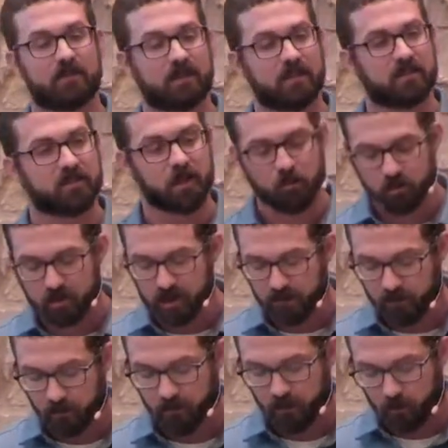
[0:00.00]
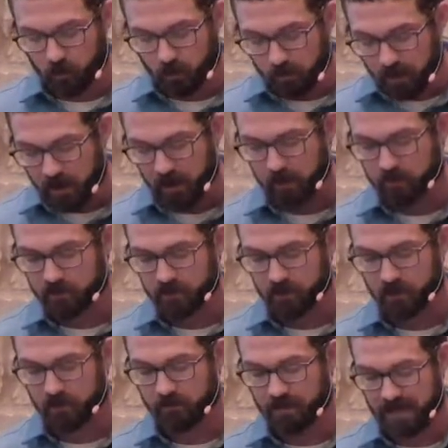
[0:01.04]
and it's no different than what Paul
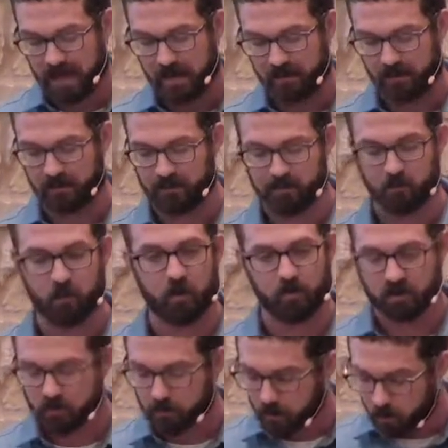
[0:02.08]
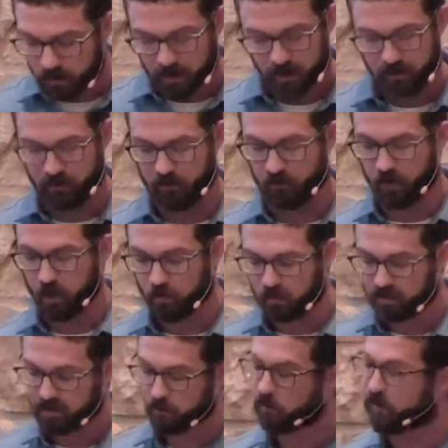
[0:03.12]
observed in Athens and what was spoken of in
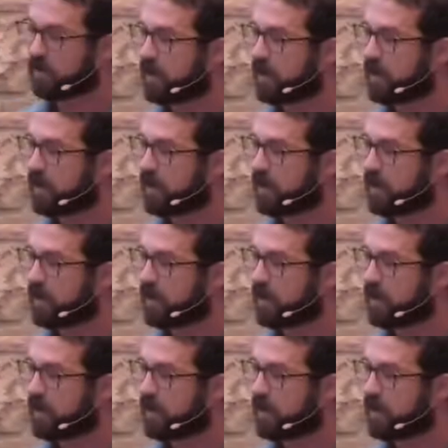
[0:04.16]
Romans and what